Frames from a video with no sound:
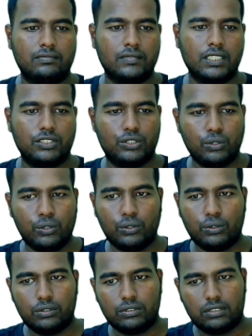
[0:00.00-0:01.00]
So
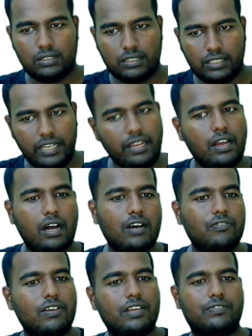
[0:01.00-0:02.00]
three
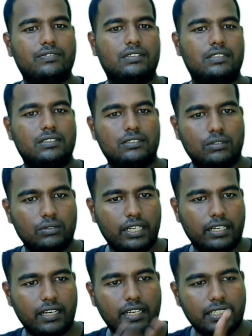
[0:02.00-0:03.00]
half life. So they're
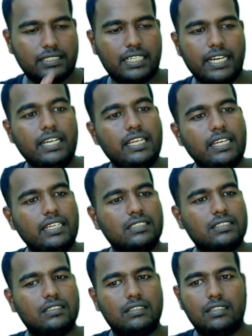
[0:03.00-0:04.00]
telling it's 90 years
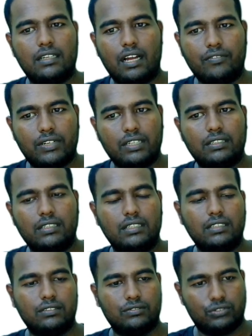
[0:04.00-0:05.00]
have done.
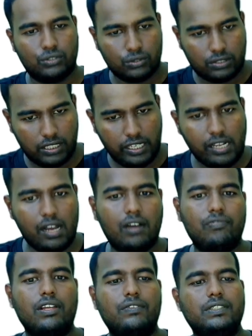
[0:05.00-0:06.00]
So three
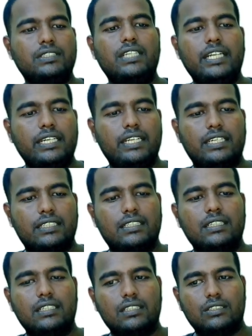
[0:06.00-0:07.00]
half life is 90 years.
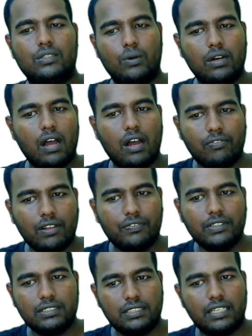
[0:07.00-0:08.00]
So one half life
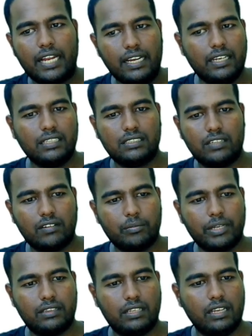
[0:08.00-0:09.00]
is 90 years divided
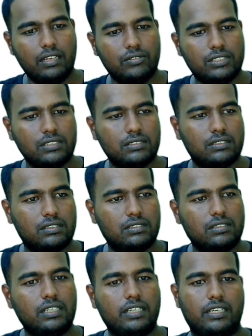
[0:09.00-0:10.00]
by 3, which is
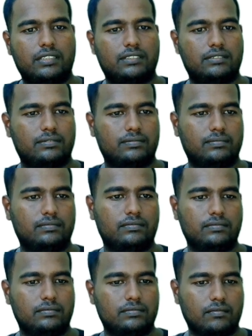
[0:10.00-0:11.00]
30 years.
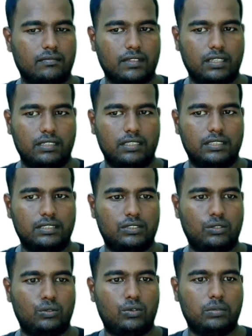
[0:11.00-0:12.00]

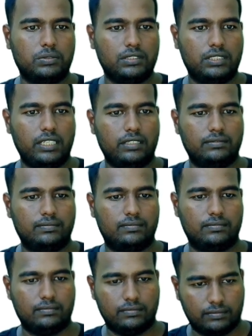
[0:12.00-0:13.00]
So option C.
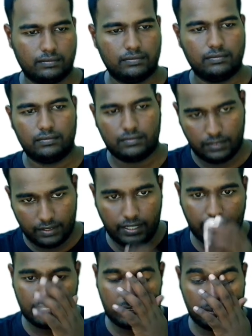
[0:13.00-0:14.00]

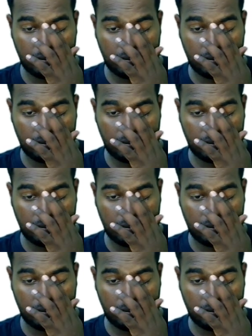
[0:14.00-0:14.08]
Yes.